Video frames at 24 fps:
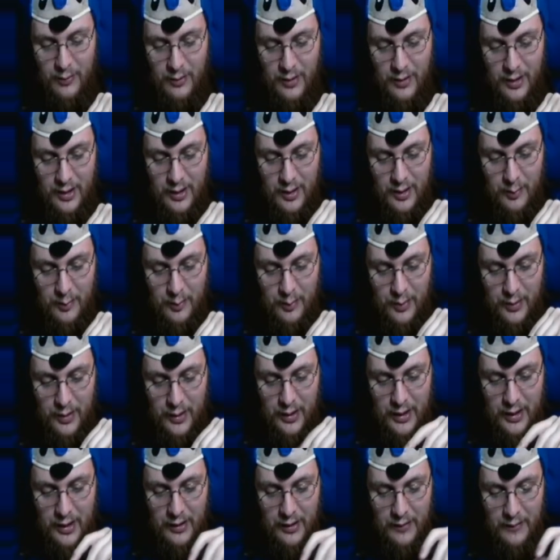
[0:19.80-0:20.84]
I think it's like
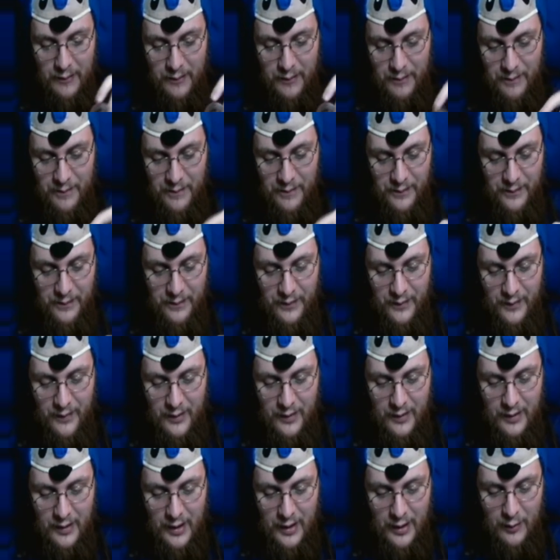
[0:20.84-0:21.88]
slime or
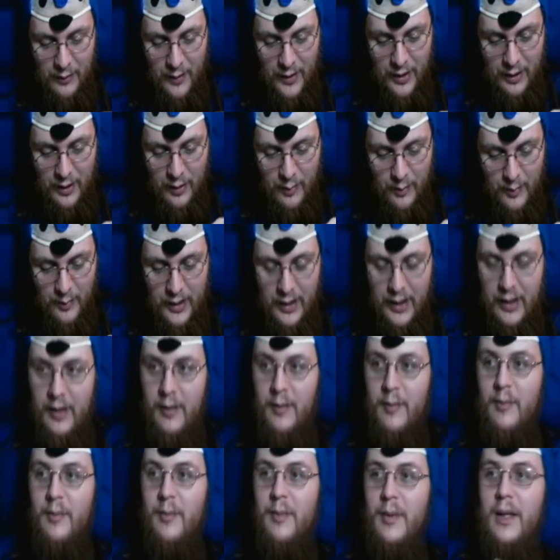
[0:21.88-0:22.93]
some junk. I'm like,
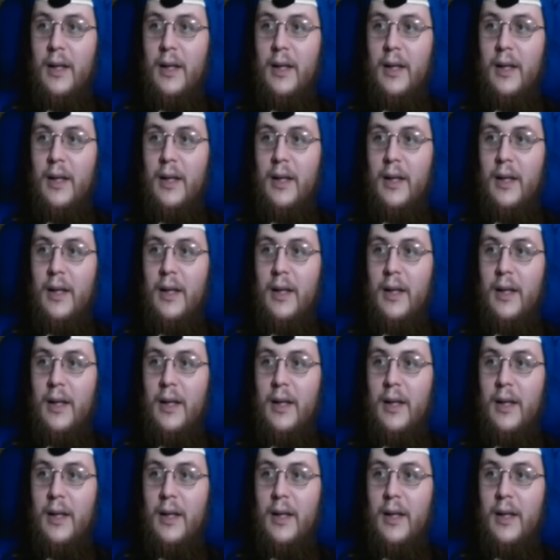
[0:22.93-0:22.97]
what could